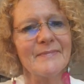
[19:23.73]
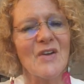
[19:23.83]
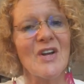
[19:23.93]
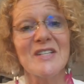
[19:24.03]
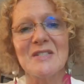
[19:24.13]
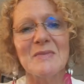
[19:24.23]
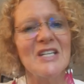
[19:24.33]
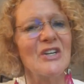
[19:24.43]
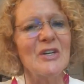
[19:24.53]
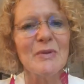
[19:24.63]
It doesn't mean
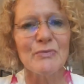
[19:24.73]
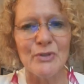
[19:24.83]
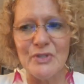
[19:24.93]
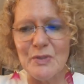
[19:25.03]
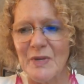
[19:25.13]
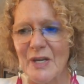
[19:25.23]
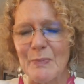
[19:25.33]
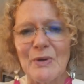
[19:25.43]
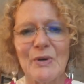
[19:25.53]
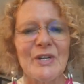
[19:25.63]
you're going to be rude to
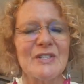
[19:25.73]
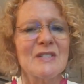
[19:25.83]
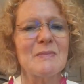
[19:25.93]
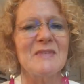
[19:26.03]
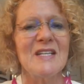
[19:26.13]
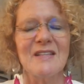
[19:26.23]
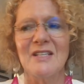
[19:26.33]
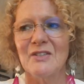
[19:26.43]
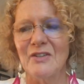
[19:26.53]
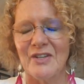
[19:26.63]
people. It doesn't mean that
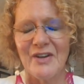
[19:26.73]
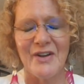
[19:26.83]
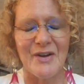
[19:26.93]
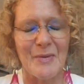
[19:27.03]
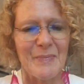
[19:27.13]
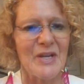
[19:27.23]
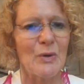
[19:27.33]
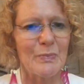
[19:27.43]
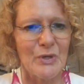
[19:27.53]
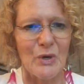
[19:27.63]
you're going to be
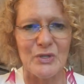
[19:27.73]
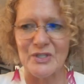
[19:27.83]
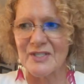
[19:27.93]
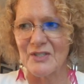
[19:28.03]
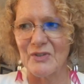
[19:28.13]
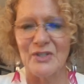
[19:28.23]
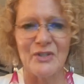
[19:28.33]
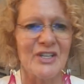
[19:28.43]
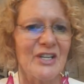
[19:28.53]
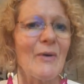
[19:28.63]
obnoxious or you're
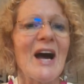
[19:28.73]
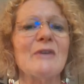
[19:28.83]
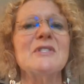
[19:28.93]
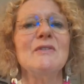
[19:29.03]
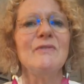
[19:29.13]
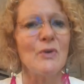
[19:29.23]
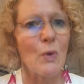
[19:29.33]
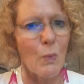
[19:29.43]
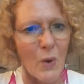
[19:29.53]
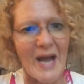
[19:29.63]
going to go out of
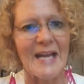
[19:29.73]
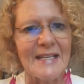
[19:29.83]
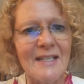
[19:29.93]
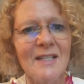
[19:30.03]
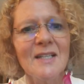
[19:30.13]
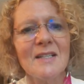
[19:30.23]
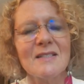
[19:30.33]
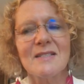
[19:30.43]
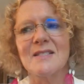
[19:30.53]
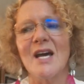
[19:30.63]
your way
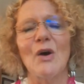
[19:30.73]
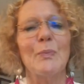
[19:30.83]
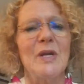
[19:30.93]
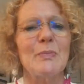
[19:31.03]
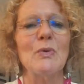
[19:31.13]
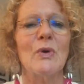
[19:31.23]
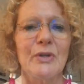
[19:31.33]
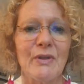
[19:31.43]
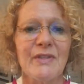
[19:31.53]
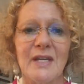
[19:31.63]
to tell people what
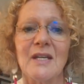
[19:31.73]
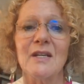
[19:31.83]
you think.